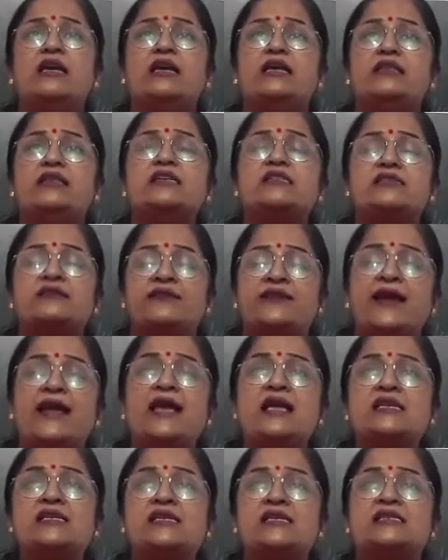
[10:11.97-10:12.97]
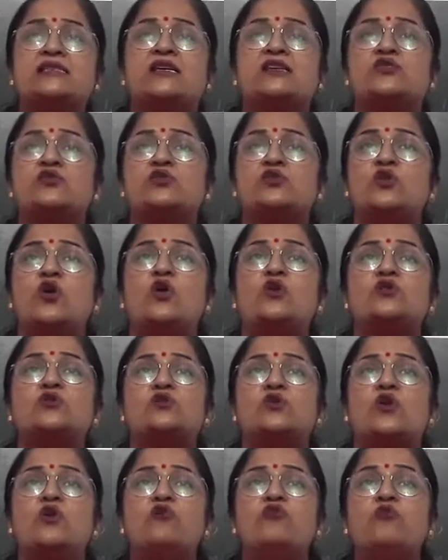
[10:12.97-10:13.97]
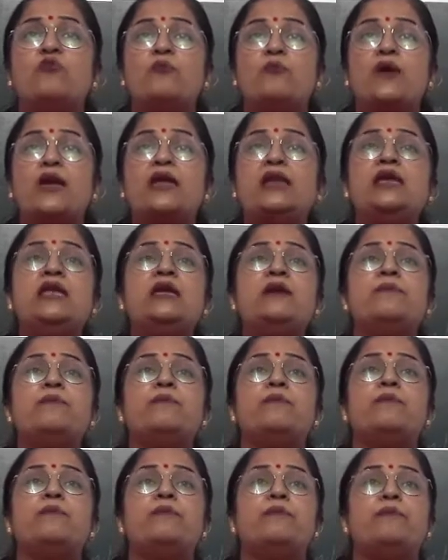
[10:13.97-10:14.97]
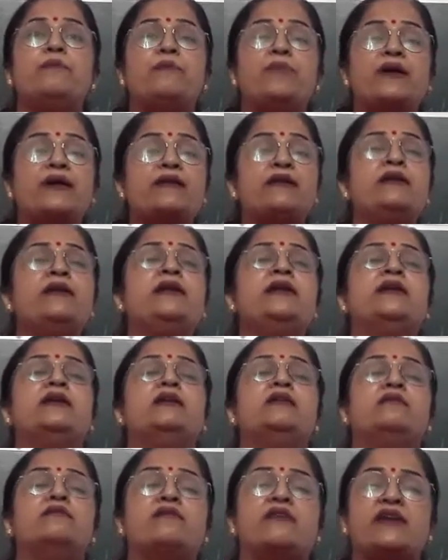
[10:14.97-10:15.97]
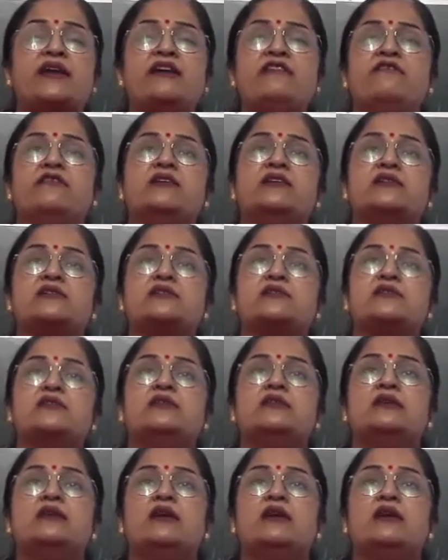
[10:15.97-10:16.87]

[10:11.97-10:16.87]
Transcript: This range is the source of many perennial rivers